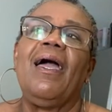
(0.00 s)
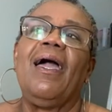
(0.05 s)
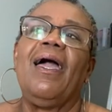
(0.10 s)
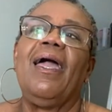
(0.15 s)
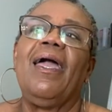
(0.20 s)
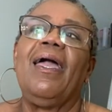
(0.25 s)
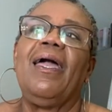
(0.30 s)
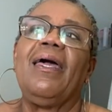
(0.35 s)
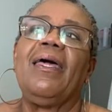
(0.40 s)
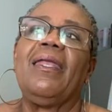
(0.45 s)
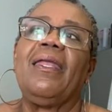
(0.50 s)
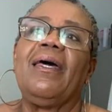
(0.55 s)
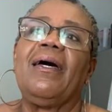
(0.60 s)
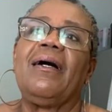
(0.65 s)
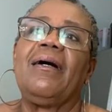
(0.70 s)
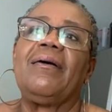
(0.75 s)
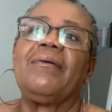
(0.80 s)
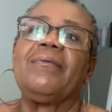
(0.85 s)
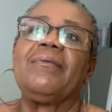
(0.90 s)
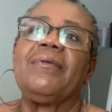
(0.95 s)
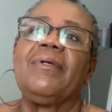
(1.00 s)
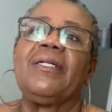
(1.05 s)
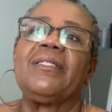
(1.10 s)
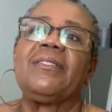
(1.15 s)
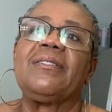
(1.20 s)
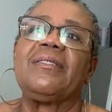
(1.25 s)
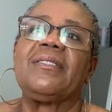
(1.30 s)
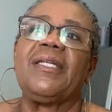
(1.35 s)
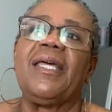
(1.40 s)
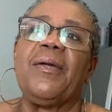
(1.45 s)
And uh,
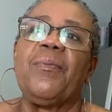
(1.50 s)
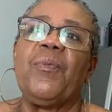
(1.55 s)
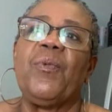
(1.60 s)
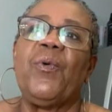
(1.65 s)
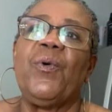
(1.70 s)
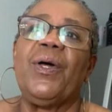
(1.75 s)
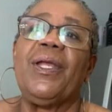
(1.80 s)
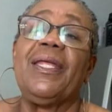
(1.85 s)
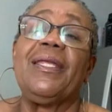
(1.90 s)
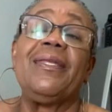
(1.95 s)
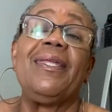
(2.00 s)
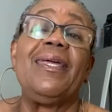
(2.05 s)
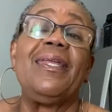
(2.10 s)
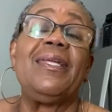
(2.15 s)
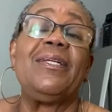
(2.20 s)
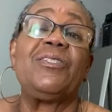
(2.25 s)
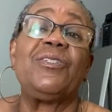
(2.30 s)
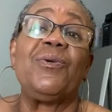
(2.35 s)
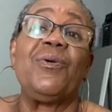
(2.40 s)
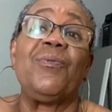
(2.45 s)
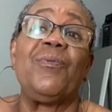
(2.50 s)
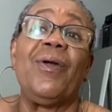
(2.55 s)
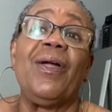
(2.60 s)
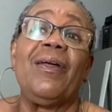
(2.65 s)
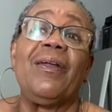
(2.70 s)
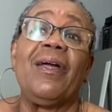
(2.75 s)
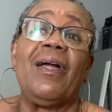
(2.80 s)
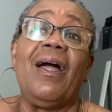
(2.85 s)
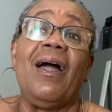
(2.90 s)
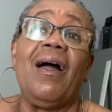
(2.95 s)
yesterday morning, then he turned
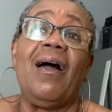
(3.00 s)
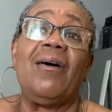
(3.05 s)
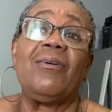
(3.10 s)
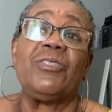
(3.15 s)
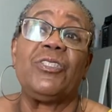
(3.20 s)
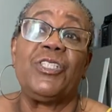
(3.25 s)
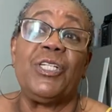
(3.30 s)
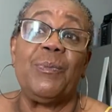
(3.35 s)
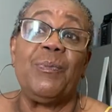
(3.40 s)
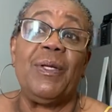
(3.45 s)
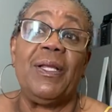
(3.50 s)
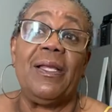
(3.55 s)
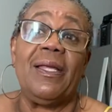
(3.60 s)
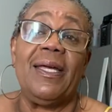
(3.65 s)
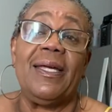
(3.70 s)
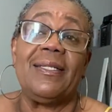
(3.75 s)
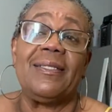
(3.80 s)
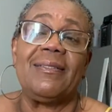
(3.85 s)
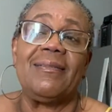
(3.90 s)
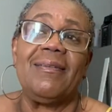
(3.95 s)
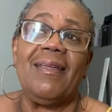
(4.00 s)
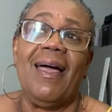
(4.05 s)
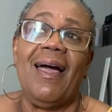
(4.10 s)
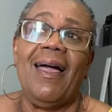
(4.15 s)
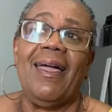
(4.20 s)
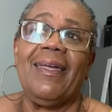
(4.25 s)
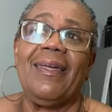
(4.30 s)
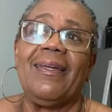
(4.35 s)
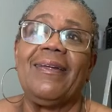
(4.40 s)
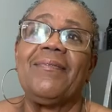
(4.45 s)
around and called Jimmy last
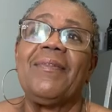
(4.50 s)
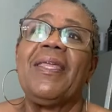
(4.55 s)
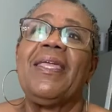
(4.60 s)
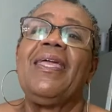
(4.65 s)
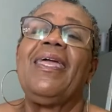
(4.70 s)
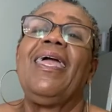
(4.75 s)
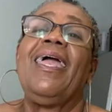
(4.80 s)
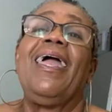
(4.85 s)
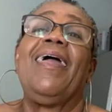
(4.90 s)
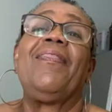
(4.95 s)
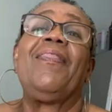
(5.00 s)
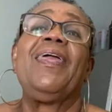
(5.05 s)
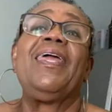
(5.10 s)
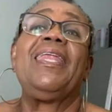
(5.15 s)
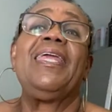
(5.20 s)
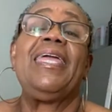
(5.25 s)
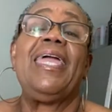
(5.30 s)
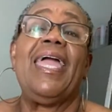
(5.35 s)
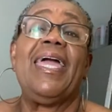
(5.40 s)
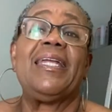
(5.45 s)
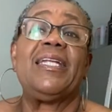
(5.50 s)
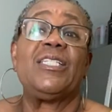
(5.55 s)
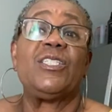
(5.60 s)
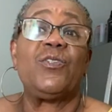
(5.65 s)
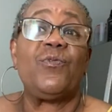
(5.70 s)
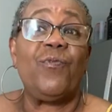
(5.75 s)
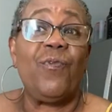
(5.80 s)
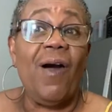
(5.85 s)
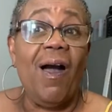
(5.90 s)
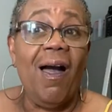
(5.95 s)
night. And then he had his
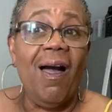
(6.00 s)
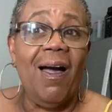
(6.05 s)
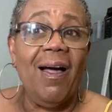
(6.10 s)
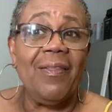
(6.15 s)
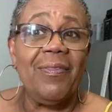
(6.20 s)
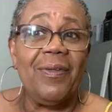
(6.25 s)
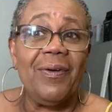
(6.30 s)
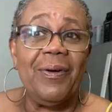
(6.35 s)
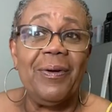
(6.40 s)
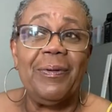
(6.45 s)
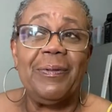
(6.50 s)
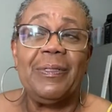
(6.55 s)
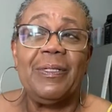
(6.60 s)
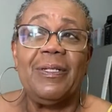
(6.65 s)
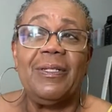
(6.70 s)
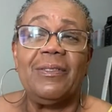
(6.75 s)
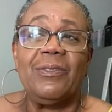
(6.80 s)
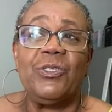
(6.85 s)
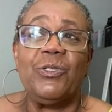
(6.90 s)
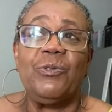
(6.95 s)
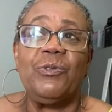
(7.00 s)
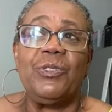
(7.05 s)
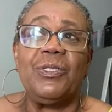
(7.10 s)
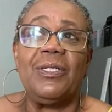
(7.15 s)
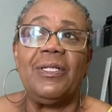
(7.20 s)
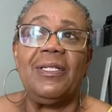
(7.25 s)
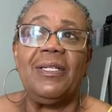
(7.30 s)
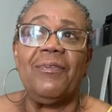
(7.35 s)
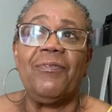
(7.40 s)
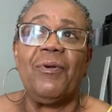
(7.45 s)
father to
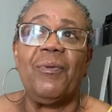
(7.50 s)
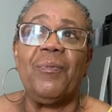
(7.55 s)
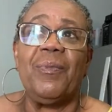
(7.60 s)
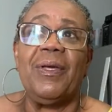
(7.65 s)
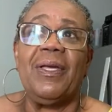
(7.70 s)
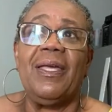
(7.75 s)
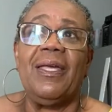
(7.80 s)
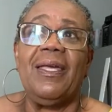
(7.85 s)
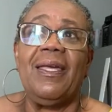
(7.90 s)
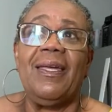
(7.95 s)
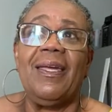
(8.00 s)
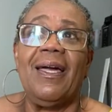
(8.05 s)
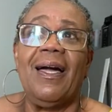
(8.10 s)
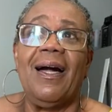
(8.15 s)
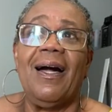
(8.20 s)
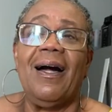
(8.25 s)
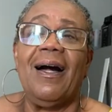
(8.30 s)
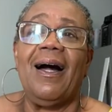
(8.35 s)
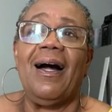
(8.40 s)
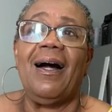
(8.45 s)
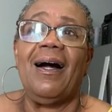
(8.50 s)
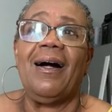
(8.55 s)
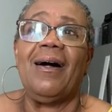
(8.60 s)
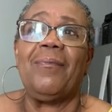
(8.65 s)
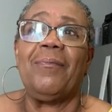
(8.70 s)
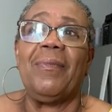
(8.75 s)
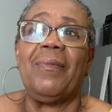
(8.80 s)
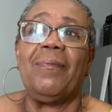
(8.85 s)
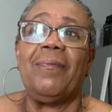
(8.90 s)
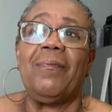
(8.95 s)
deliver me um,